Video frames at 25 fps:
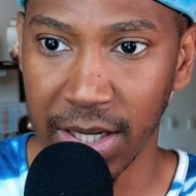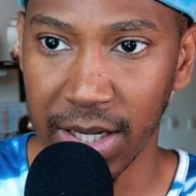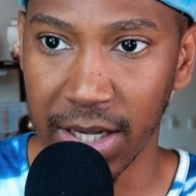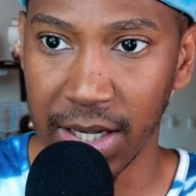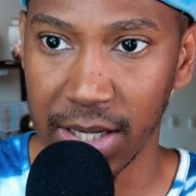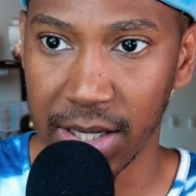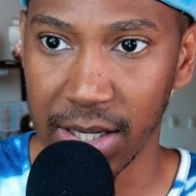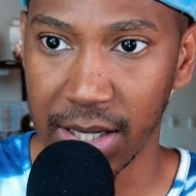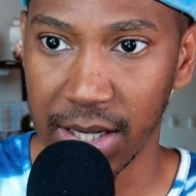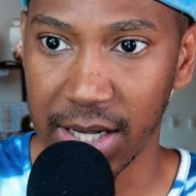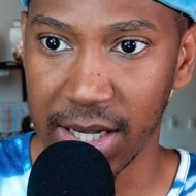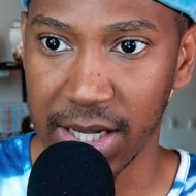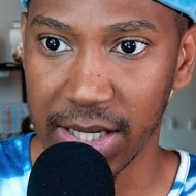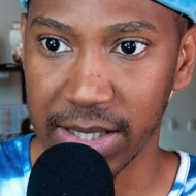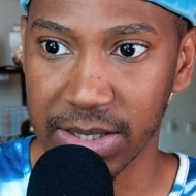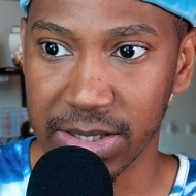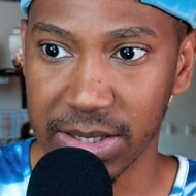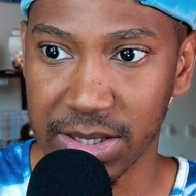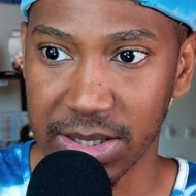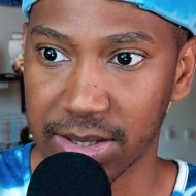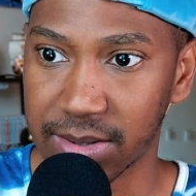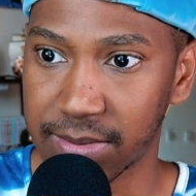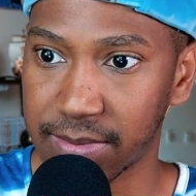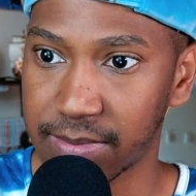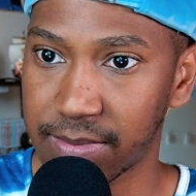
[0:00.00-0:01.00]

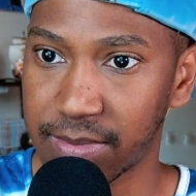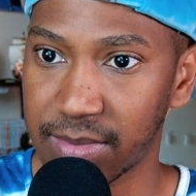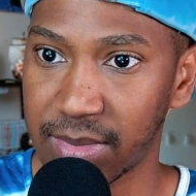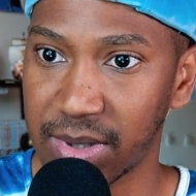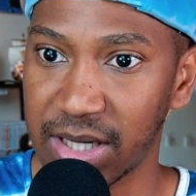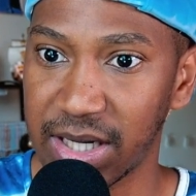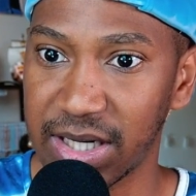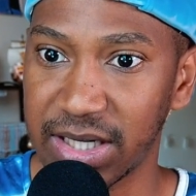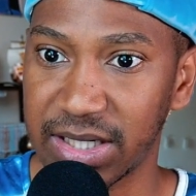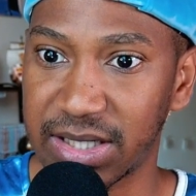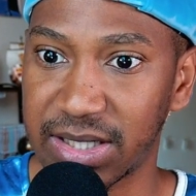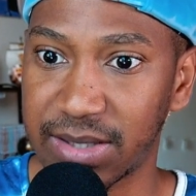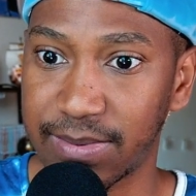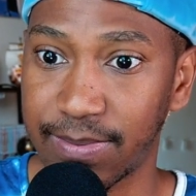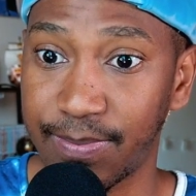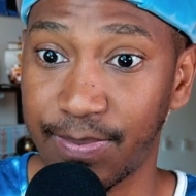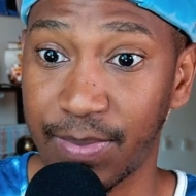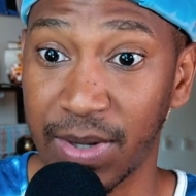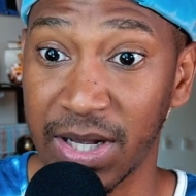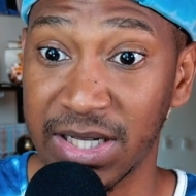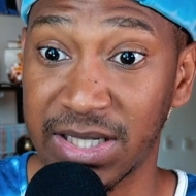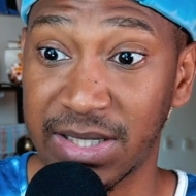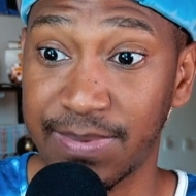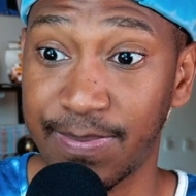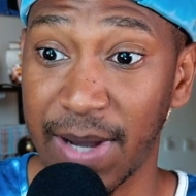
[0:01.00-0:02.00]
It's
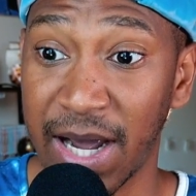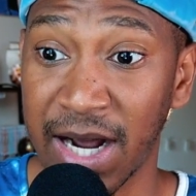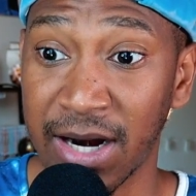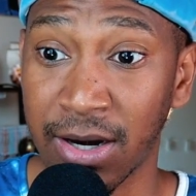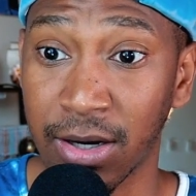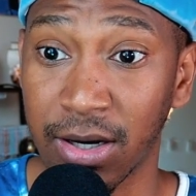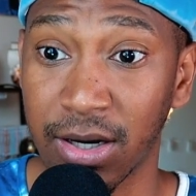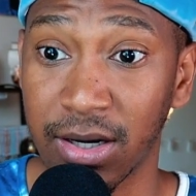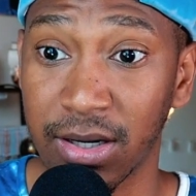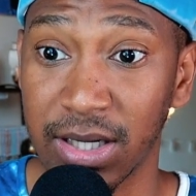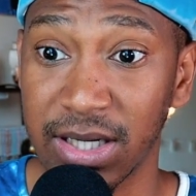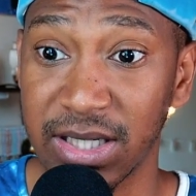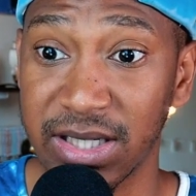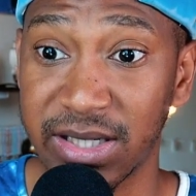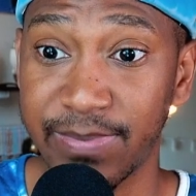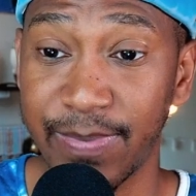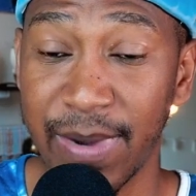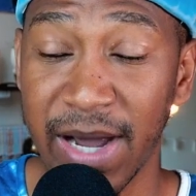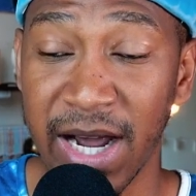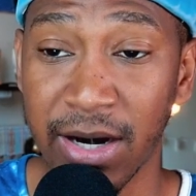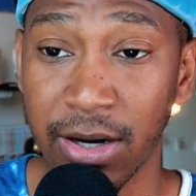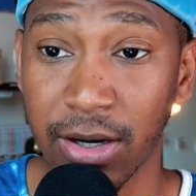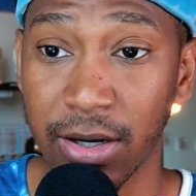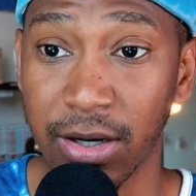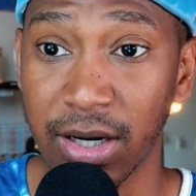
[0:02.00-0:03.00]
better. It's
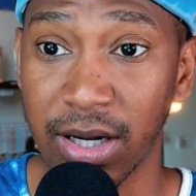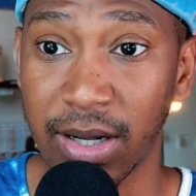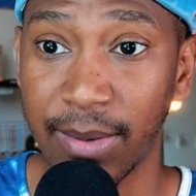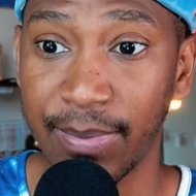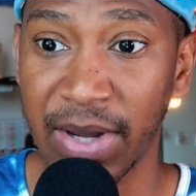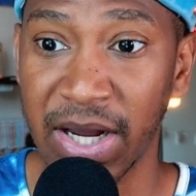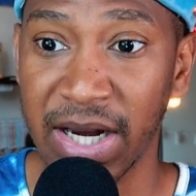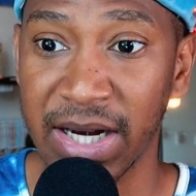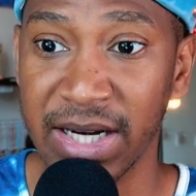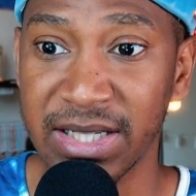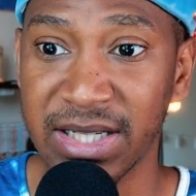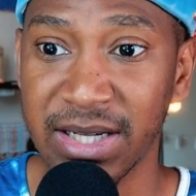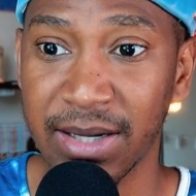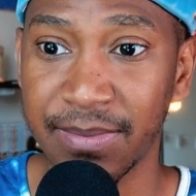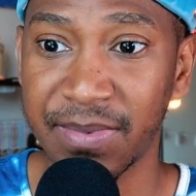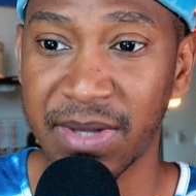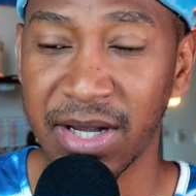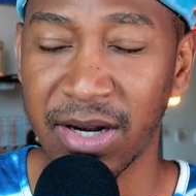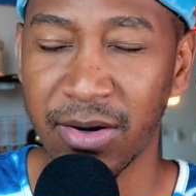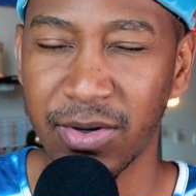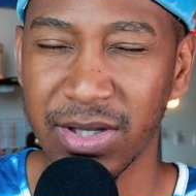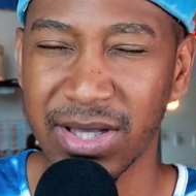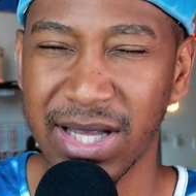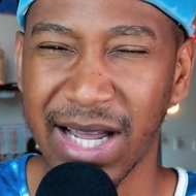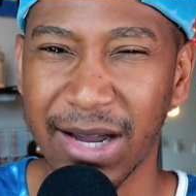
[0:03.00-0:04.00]
better. I mean, it's up there
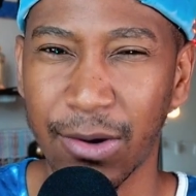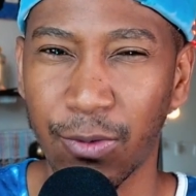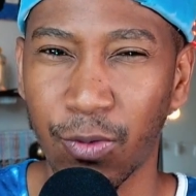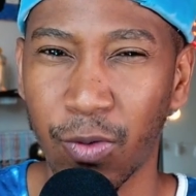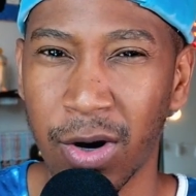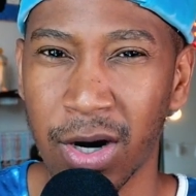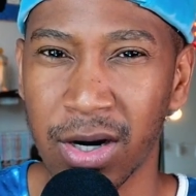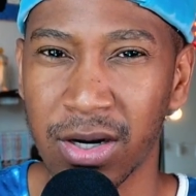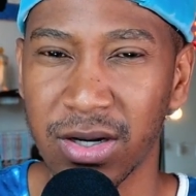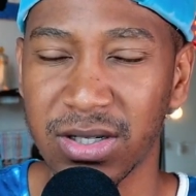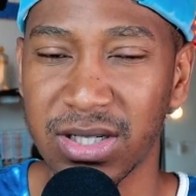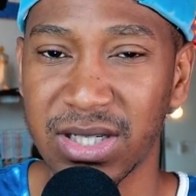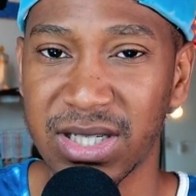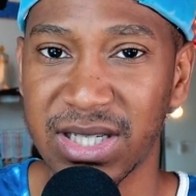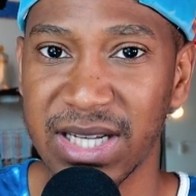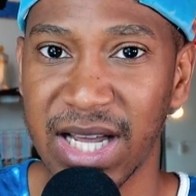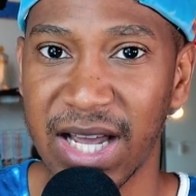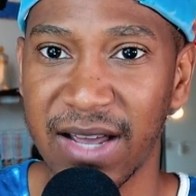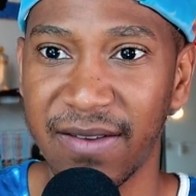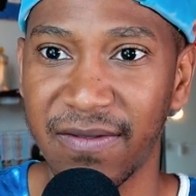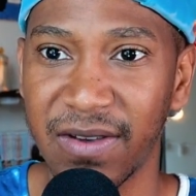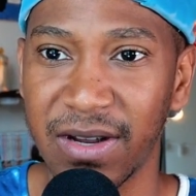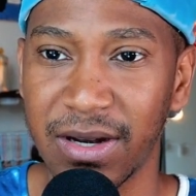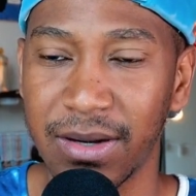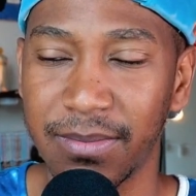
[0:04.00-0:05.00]
with like Water
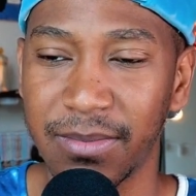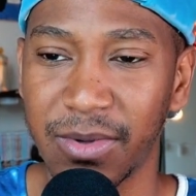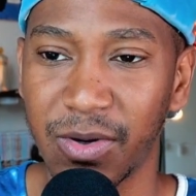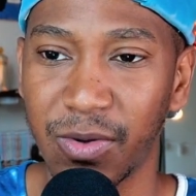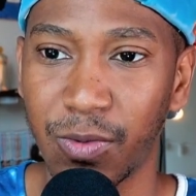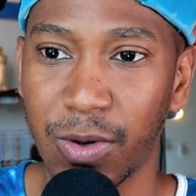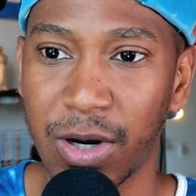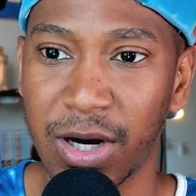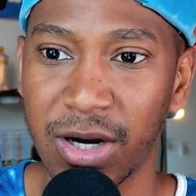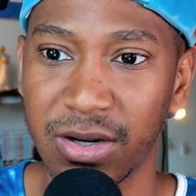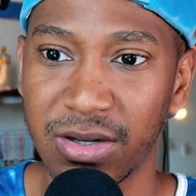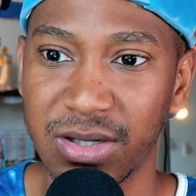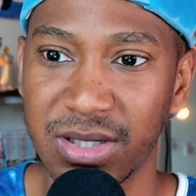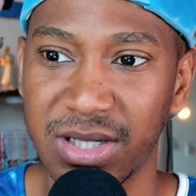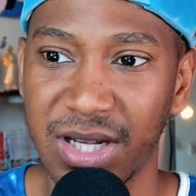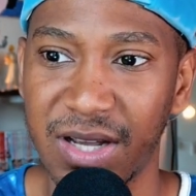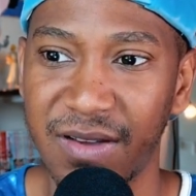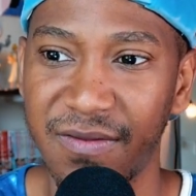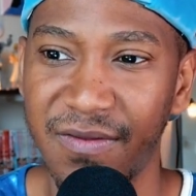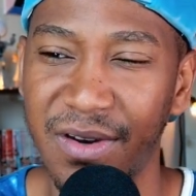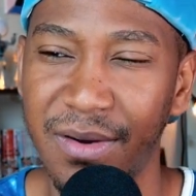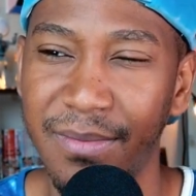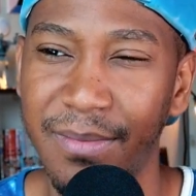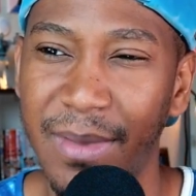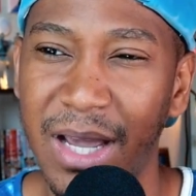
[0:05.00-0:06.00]
7, but Water
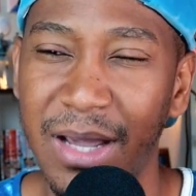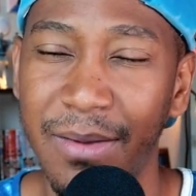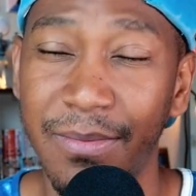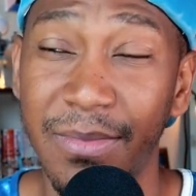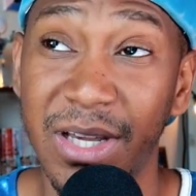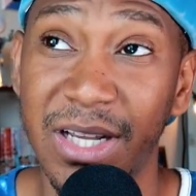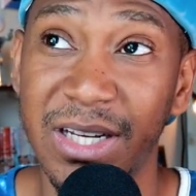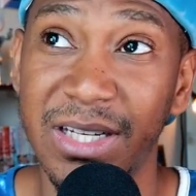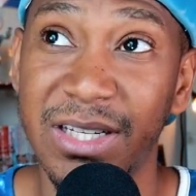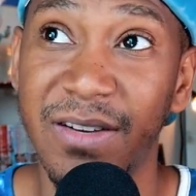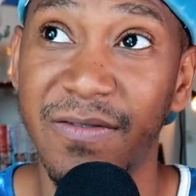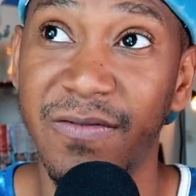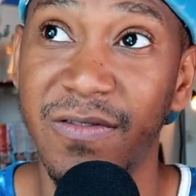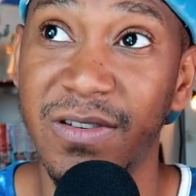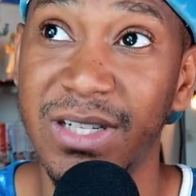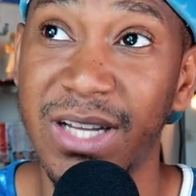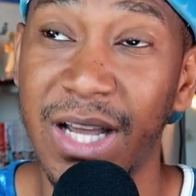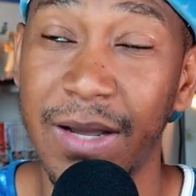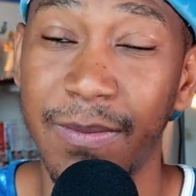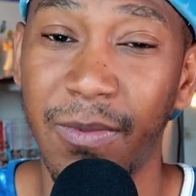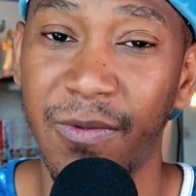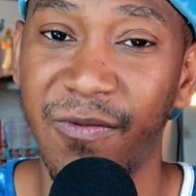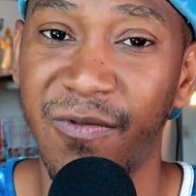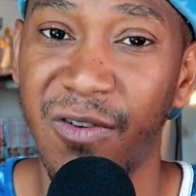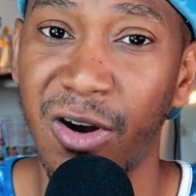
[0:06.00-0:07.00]
7 might be a different type
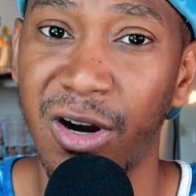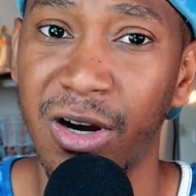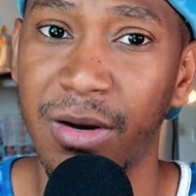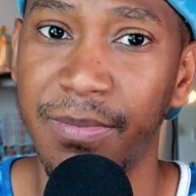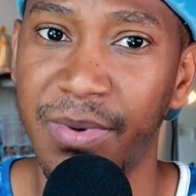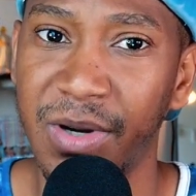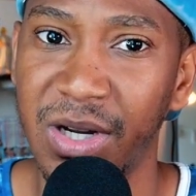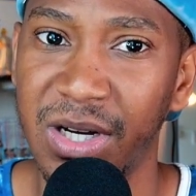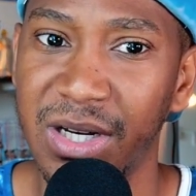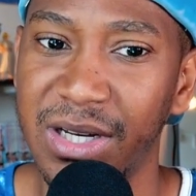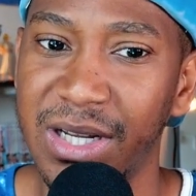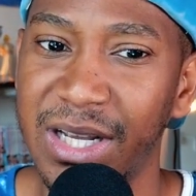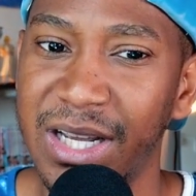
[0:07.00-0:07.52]
of arc, but it